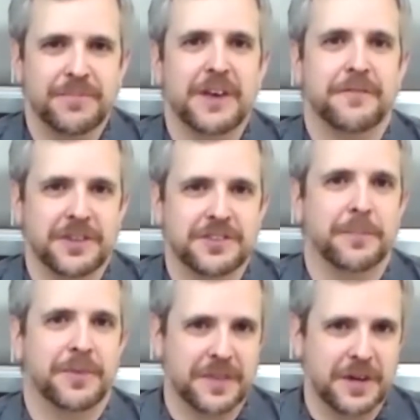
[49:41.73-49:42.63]
definitely
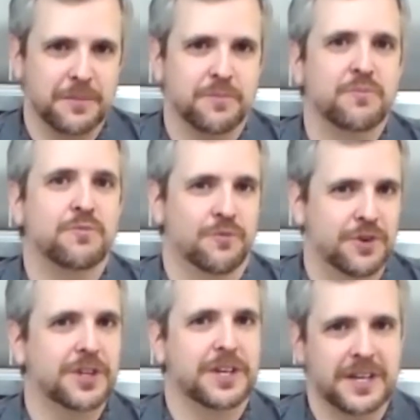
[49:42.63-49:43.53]
something that
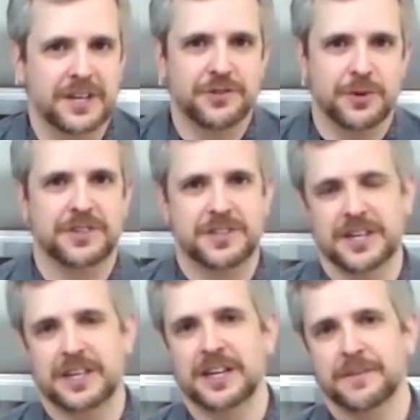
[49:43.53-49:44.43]
really enjoy
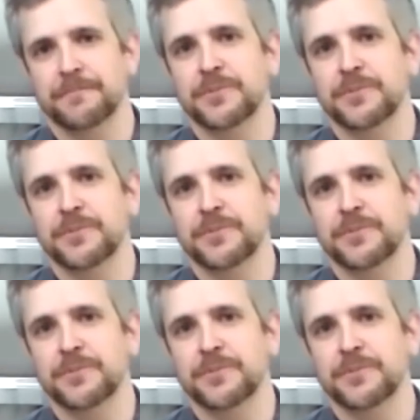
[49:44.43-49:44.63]
sticking.